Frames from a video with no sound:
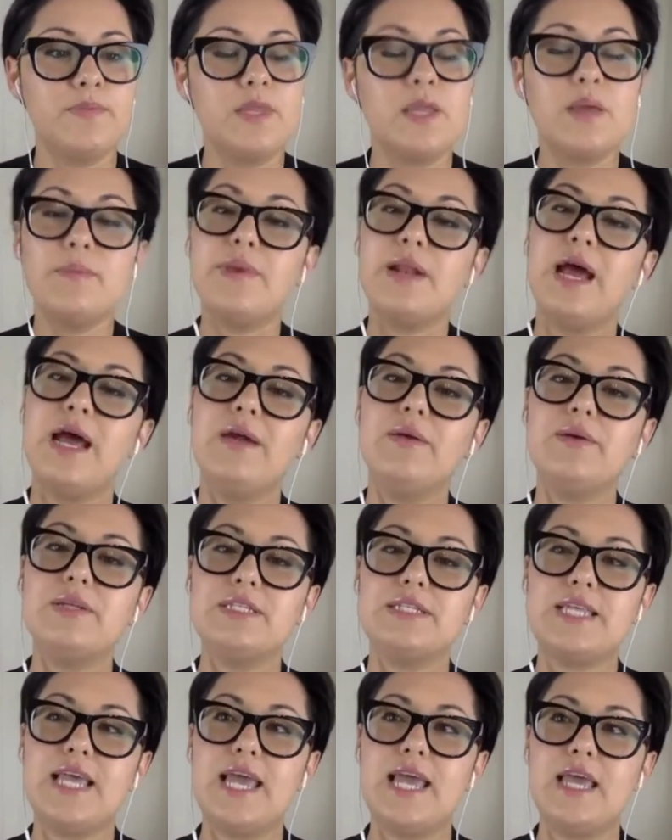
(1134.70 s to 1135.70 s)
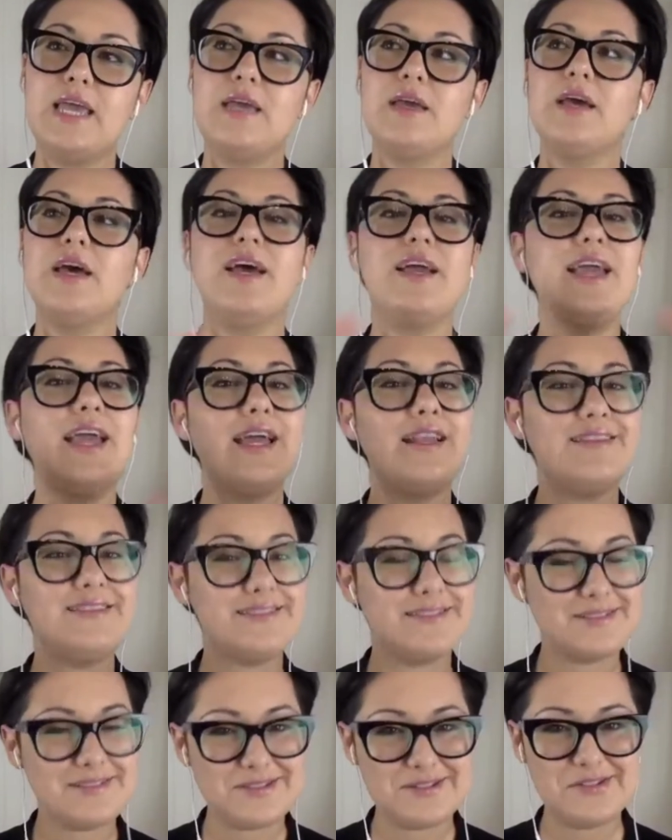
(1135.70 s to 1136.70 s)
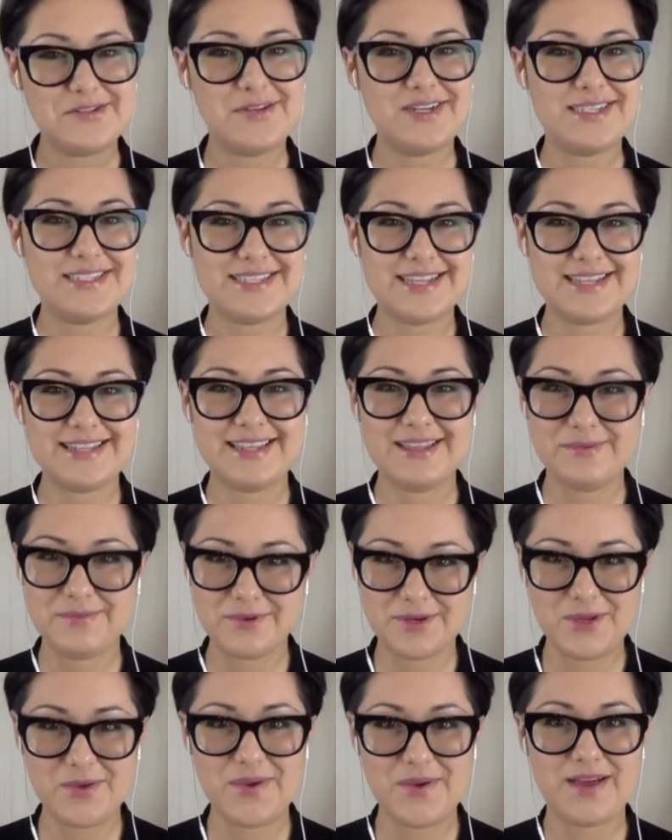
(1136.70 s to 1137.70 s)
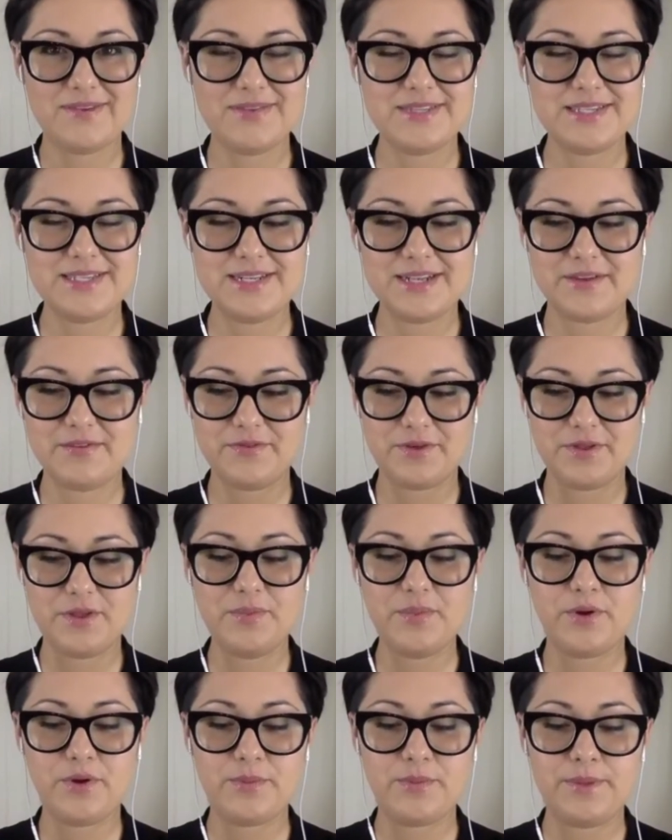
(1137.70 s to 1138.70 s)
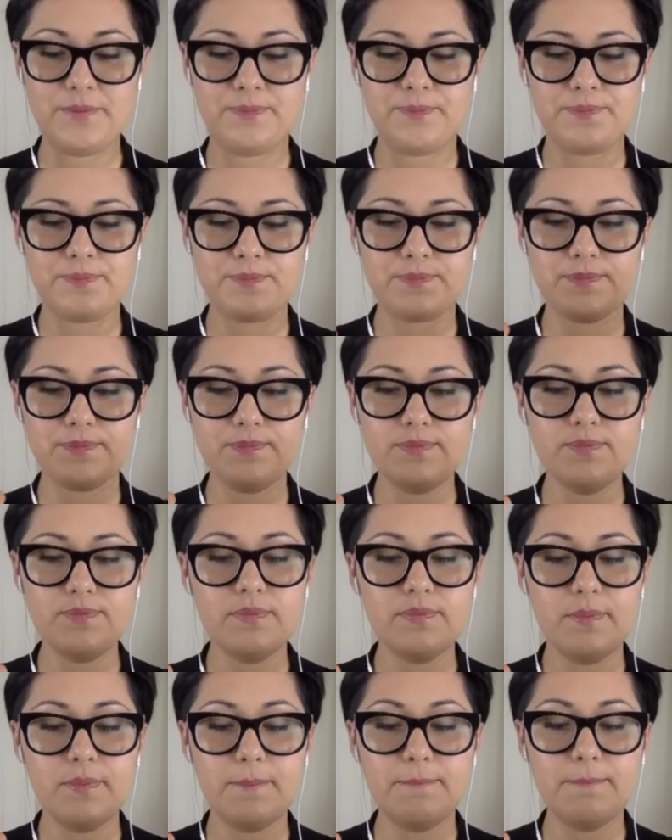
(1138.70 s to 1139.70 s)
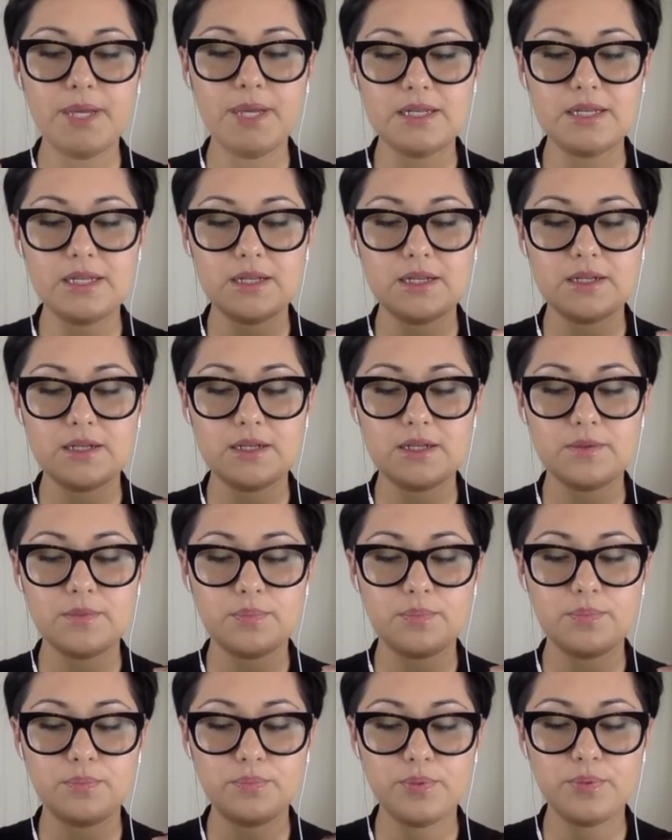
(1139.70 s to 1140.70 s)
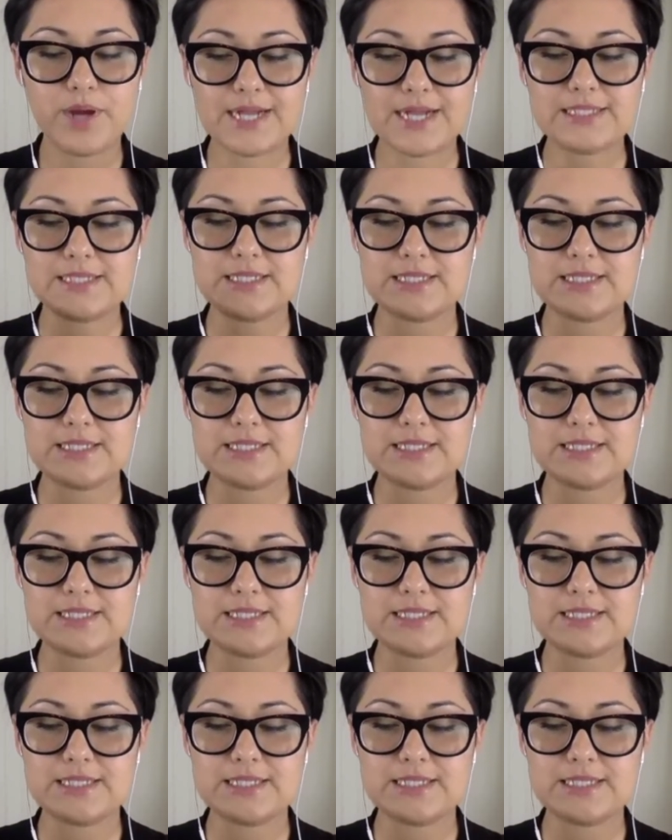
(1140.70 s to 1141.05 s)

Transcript: But I would say, again, trust that what you have is enough for the moment, but practice